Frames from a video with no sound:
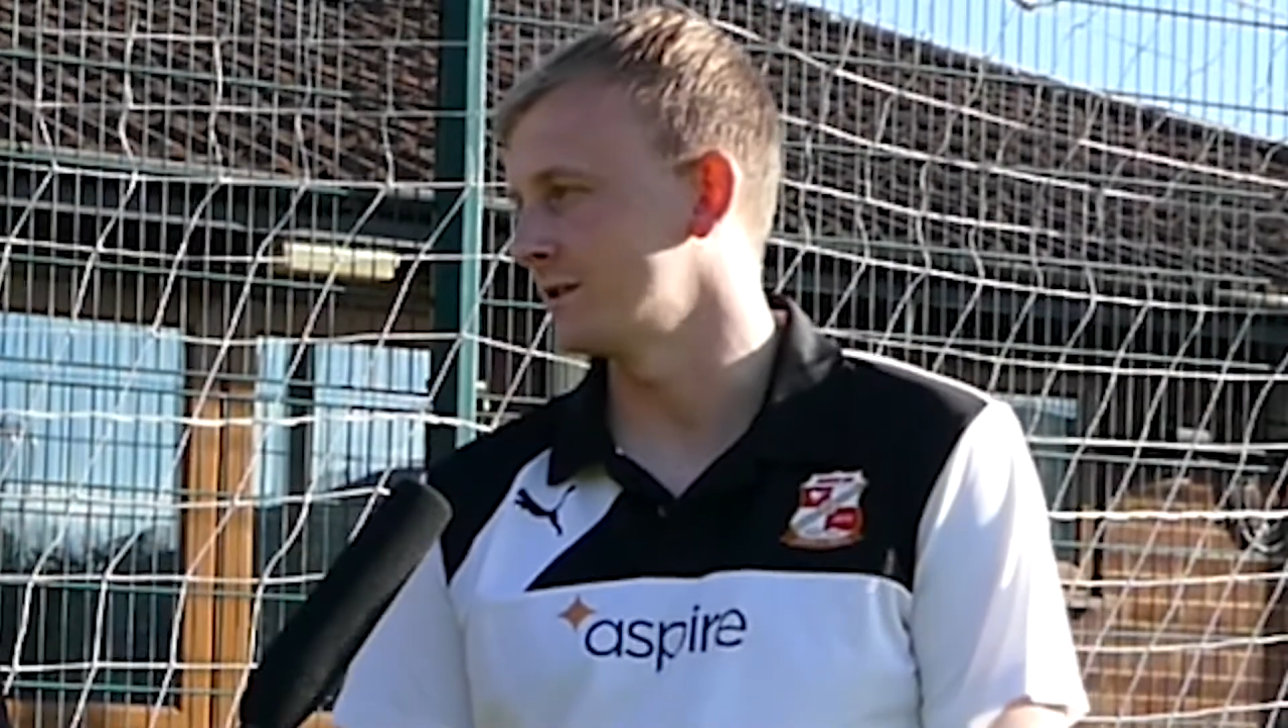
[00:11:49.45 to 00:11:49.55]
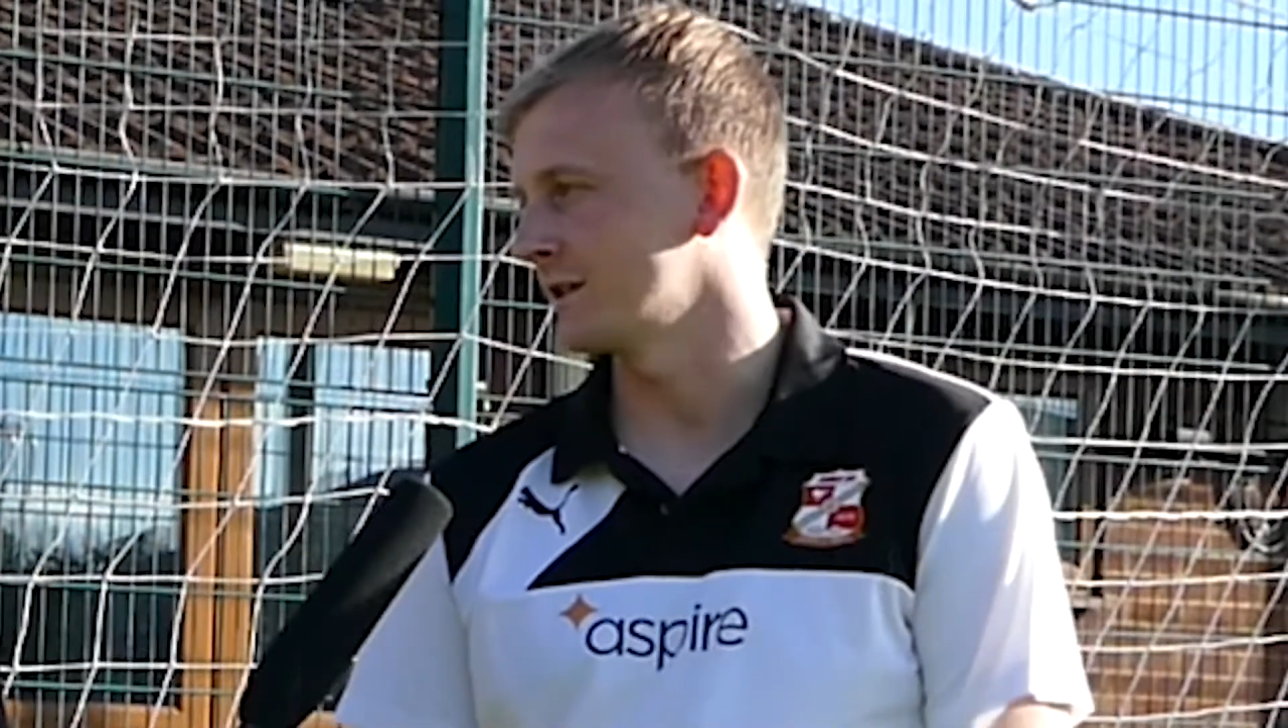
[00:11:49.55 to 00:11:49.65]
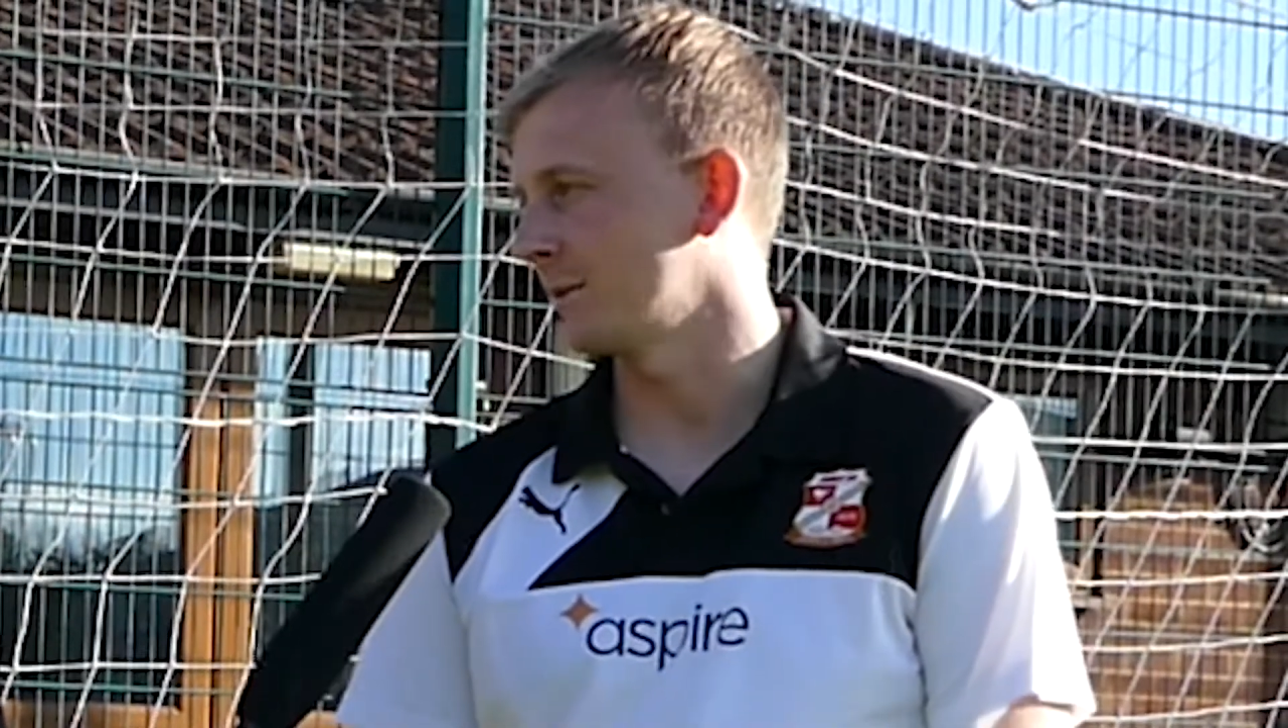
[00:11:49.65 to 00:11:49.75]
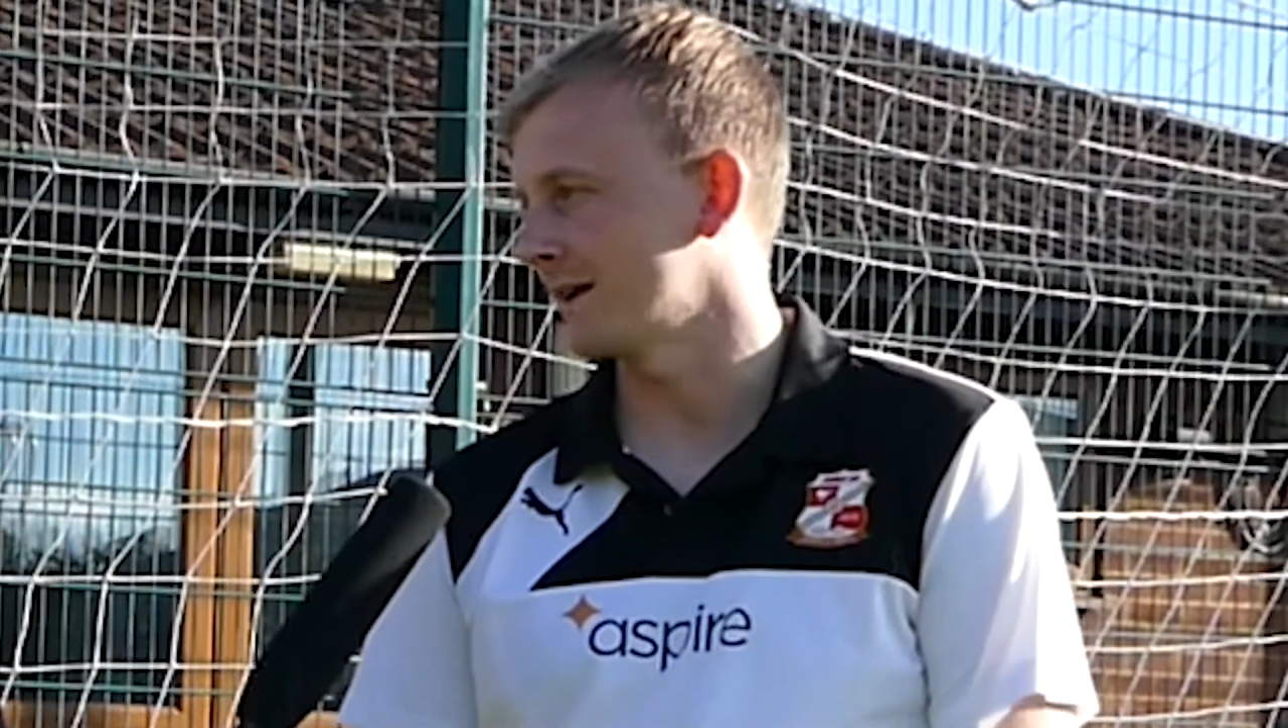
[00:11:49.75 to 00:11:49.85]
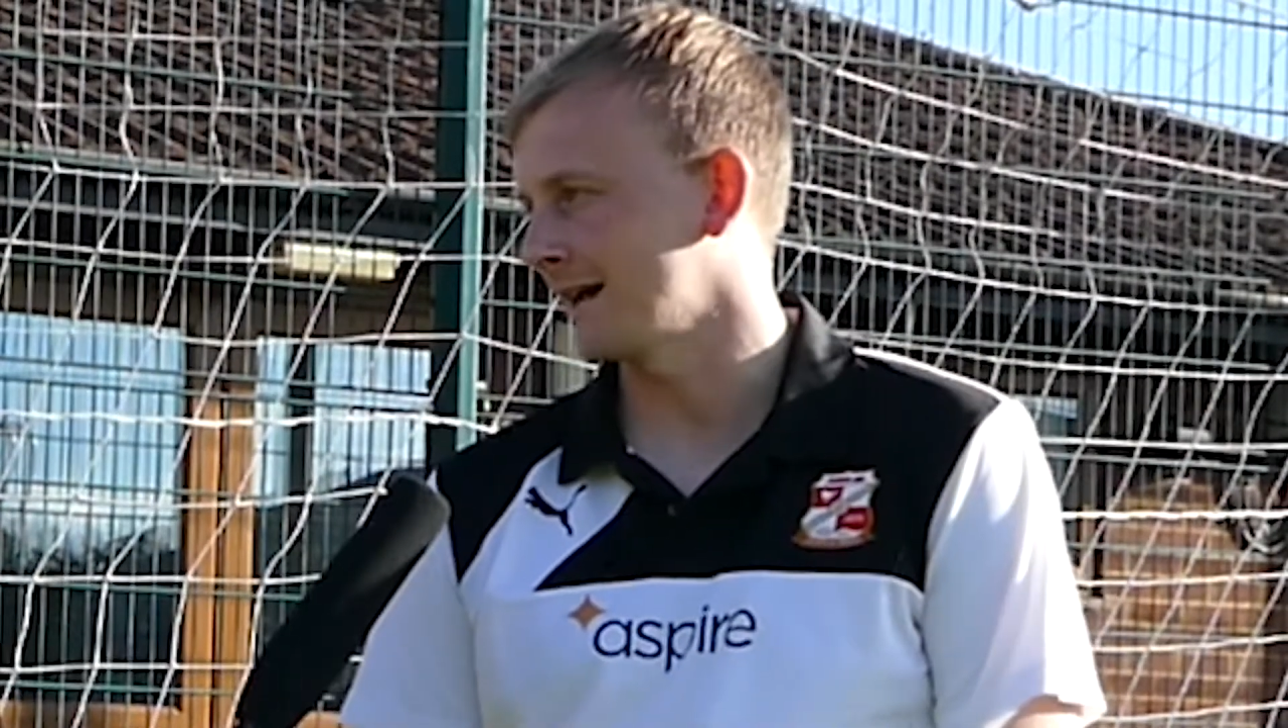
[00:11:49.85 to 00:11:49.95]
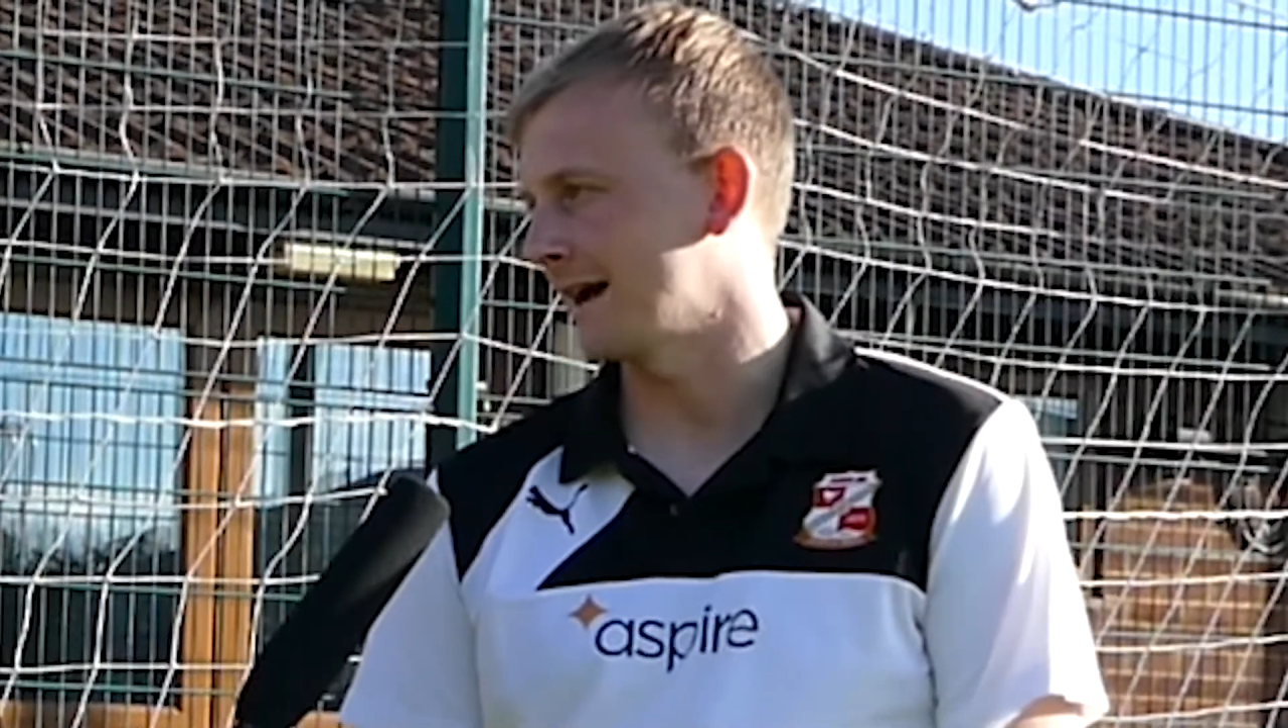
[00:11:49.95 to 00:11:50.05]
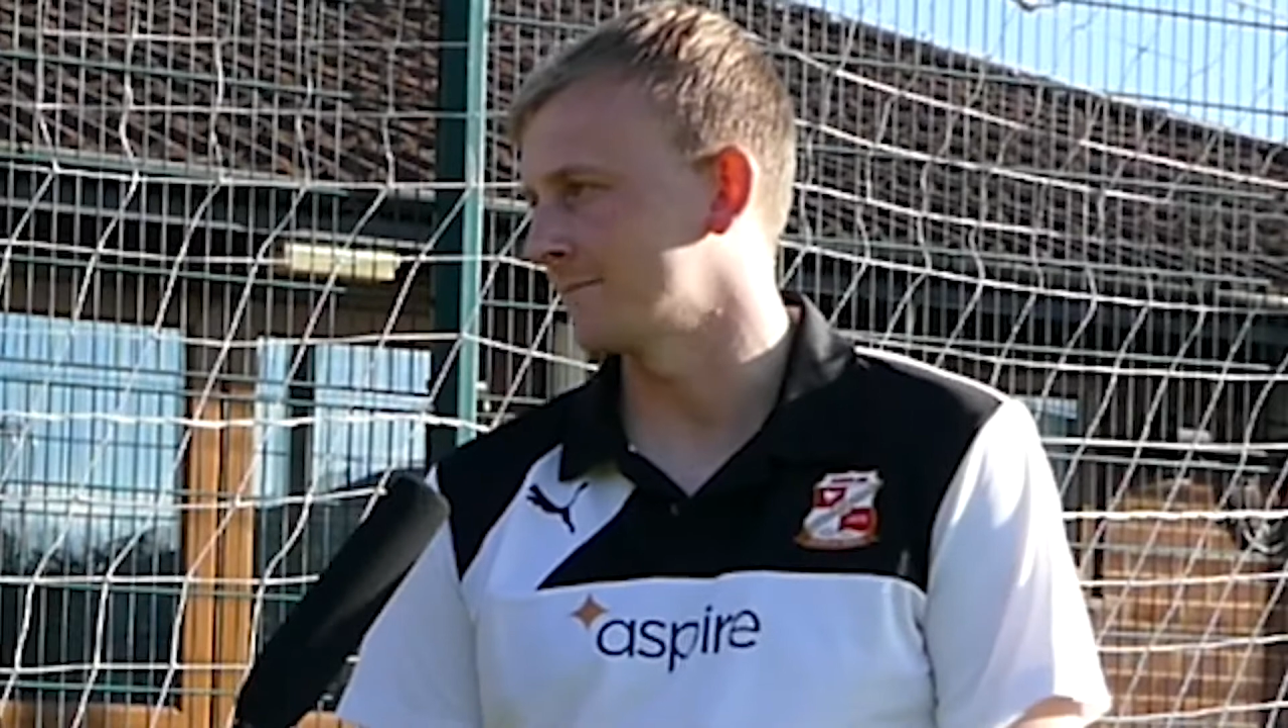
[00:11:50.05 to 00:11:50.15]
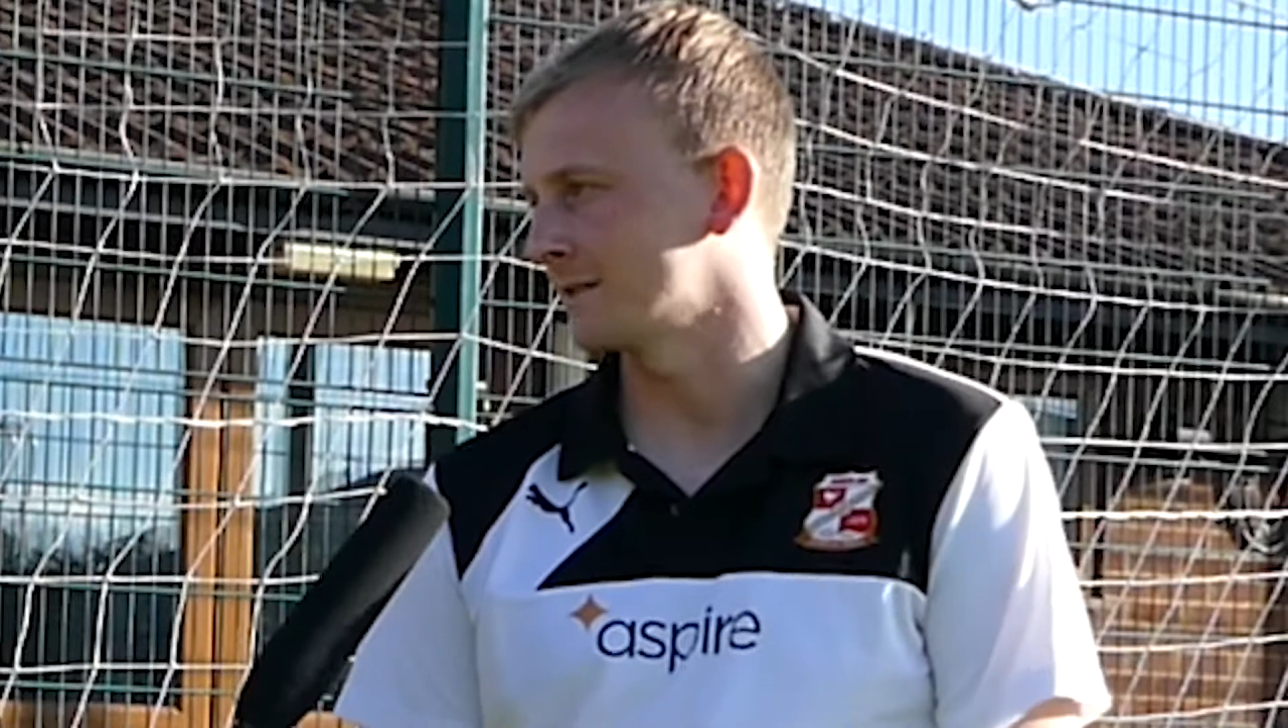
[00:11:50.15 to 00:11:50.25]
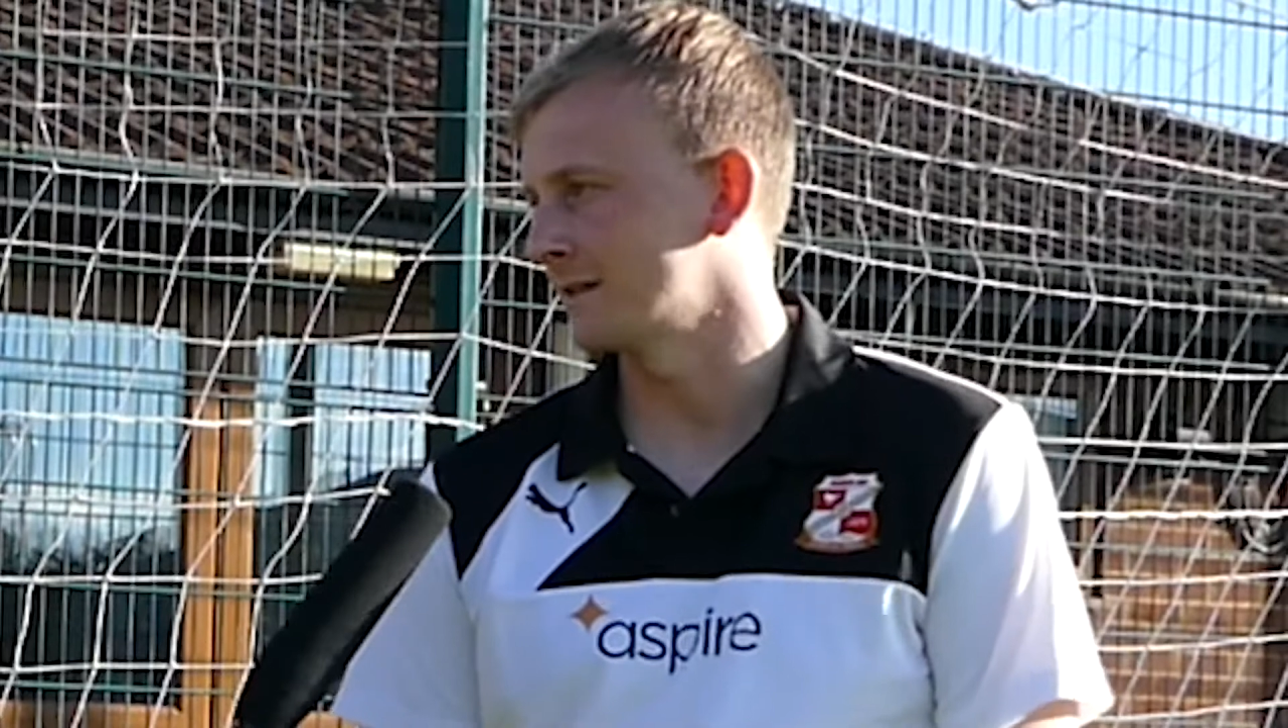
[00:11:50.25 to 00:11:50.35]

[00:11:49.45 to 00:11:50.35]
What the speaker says: and your West Hams and